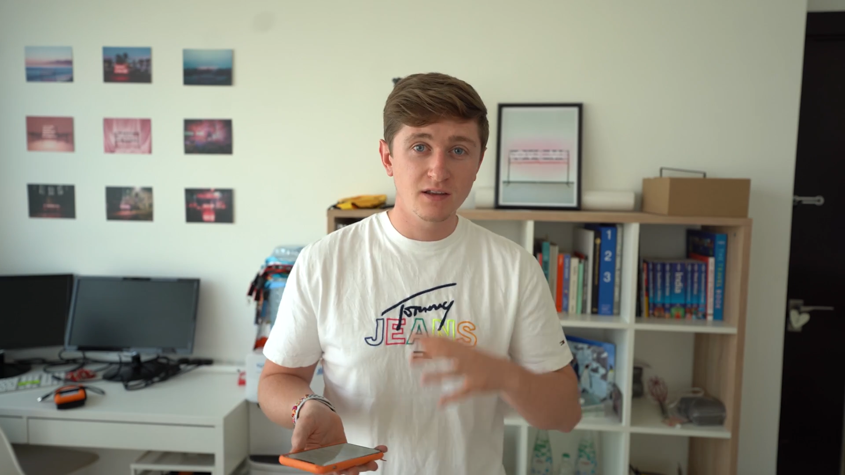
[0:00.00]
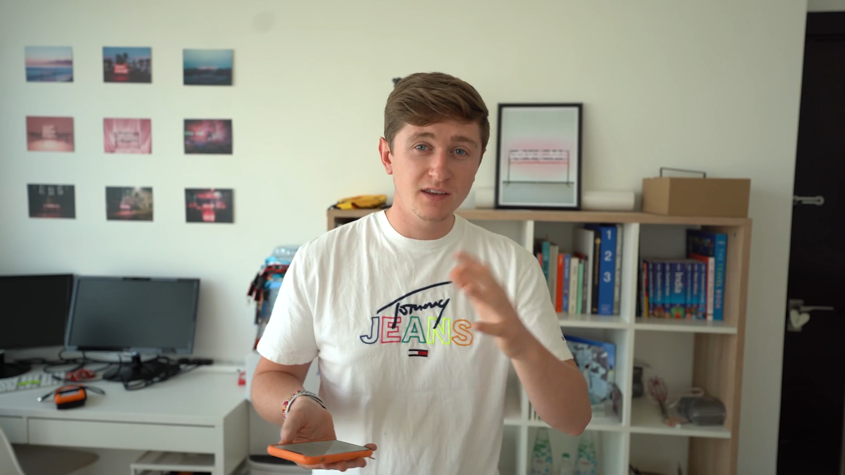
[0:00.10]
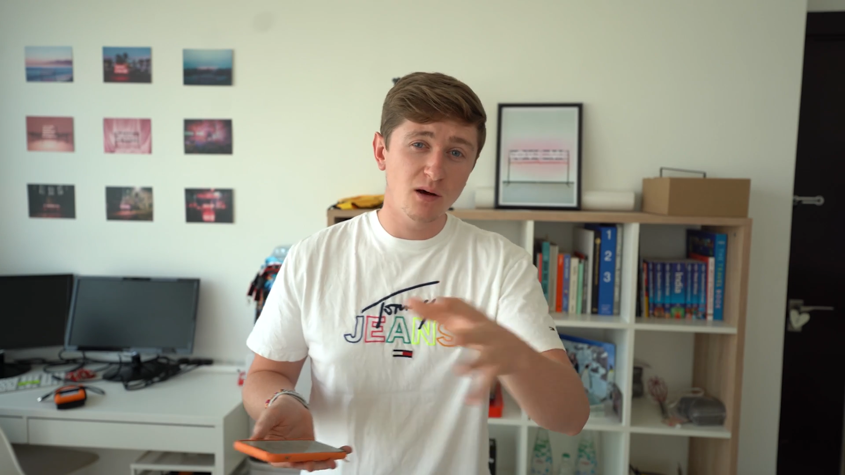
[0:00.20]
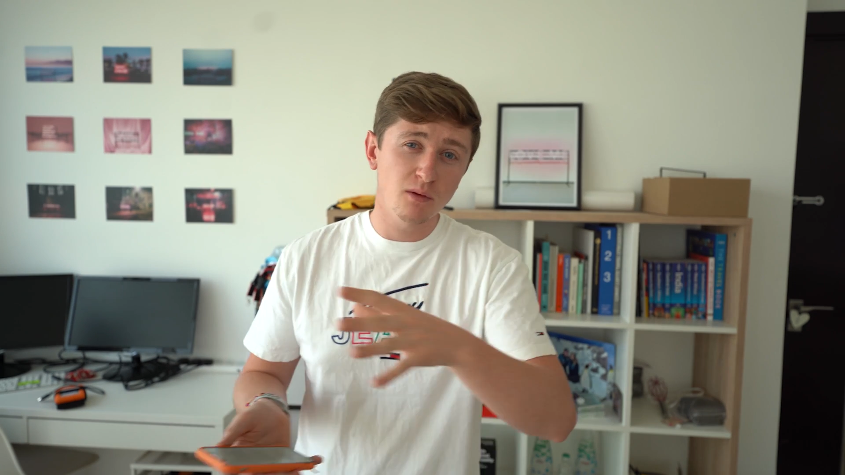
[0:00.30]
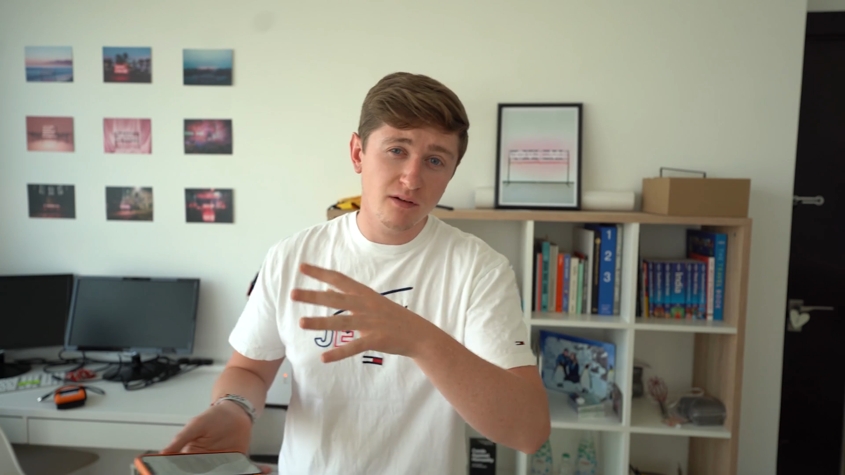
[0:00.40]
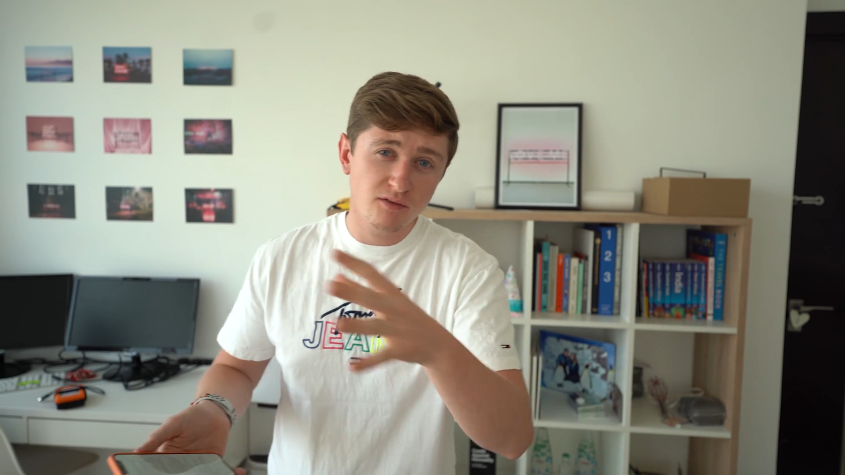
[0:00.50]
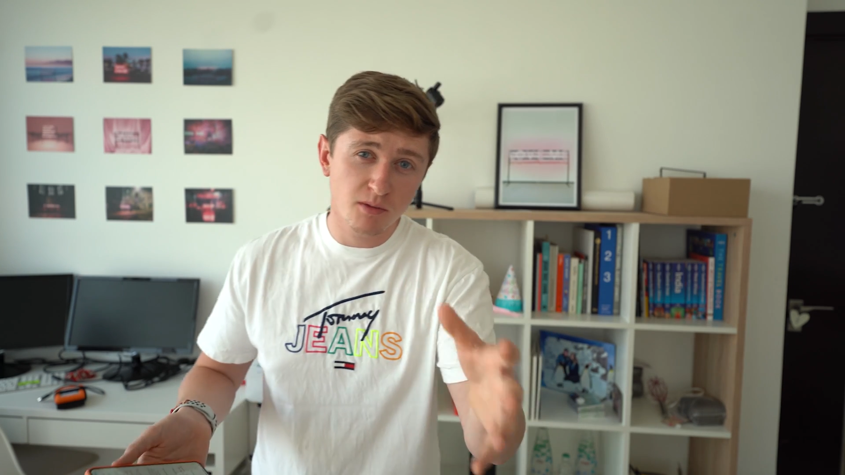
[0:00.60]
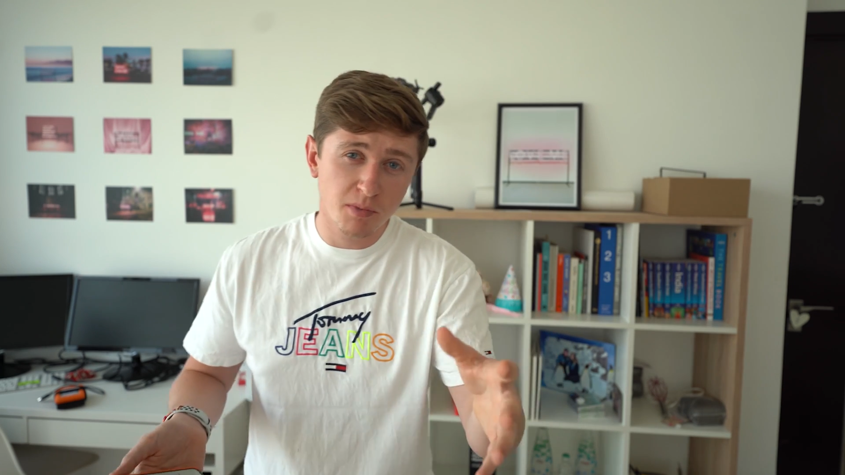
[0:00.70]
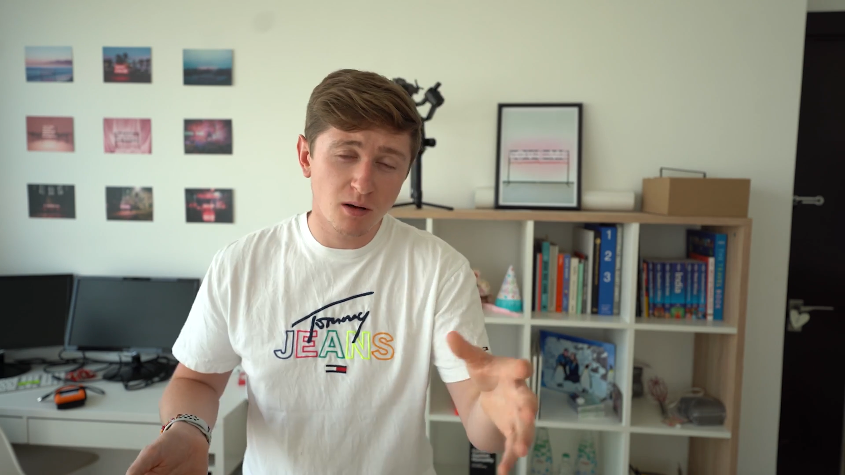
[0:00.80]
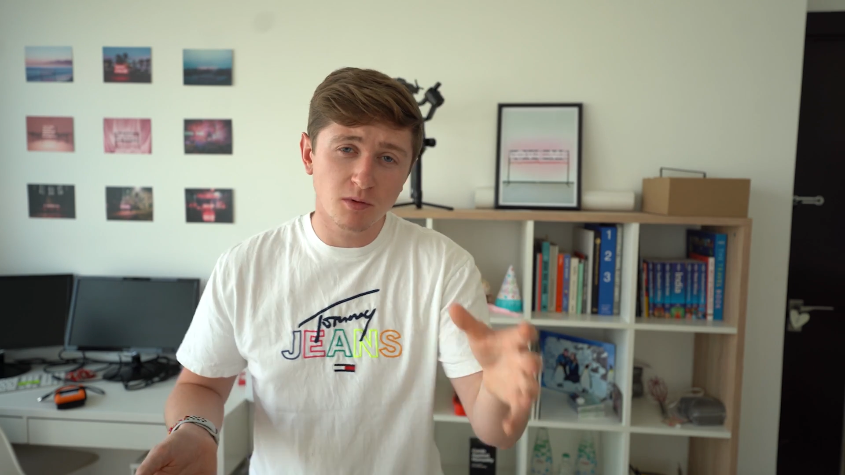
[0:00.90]
Now, with every
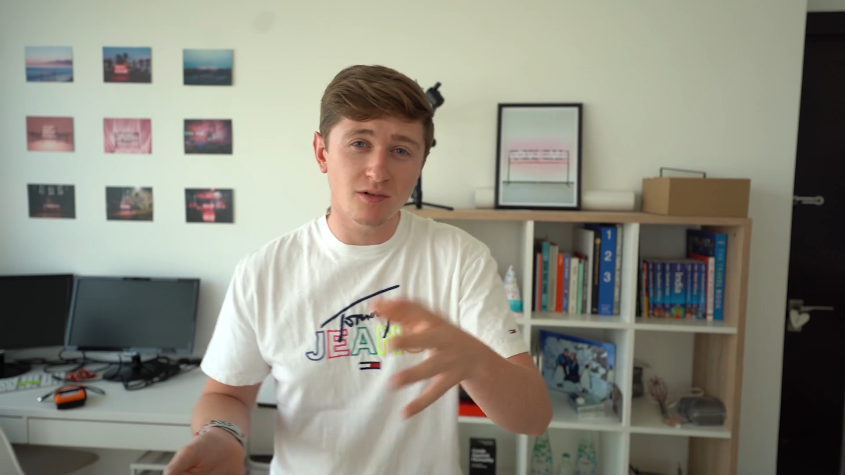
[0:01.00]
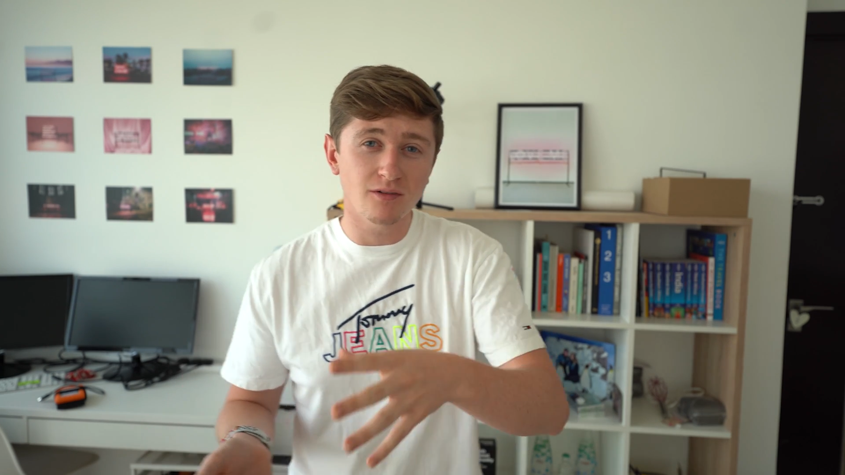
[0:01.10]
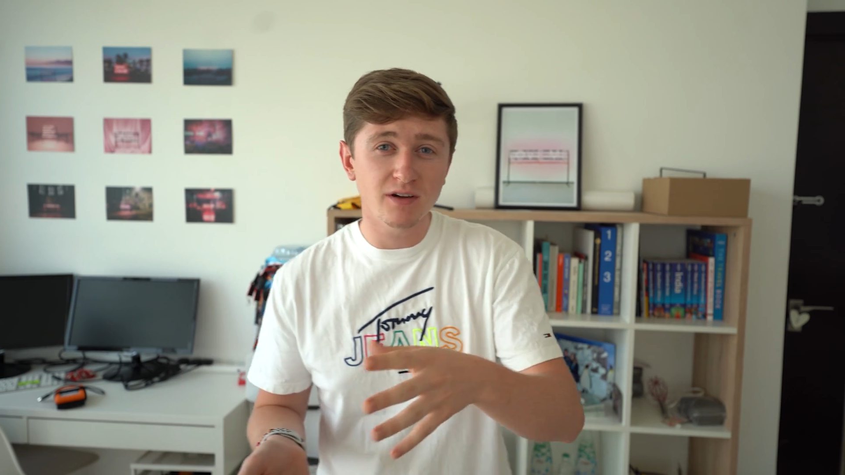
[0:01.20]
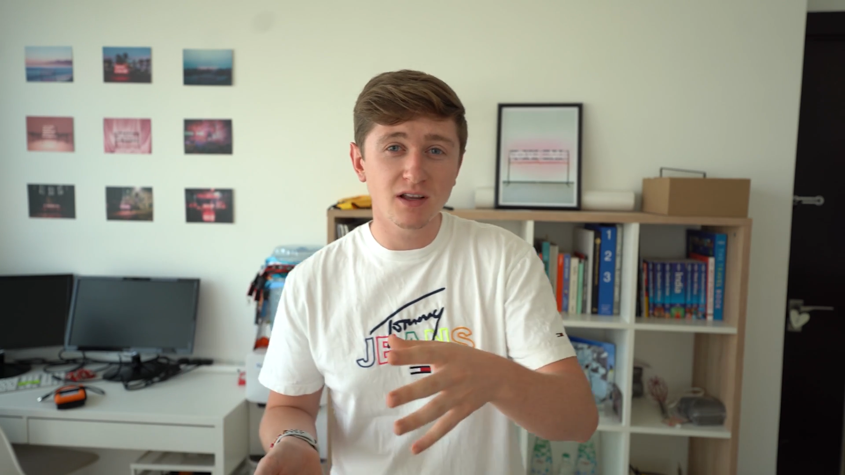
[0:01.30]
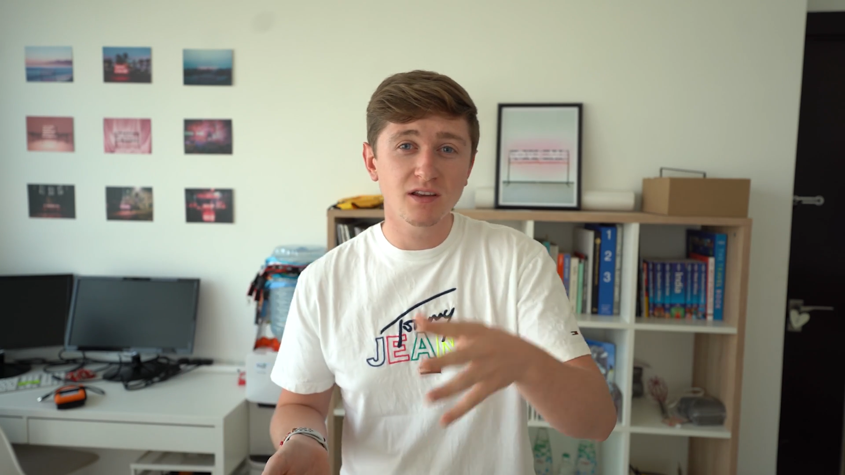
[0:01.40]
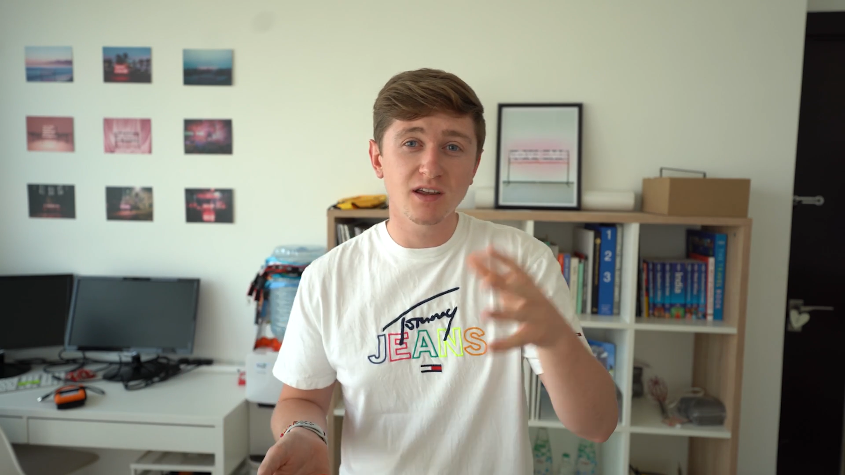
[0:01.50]
apartment or villa,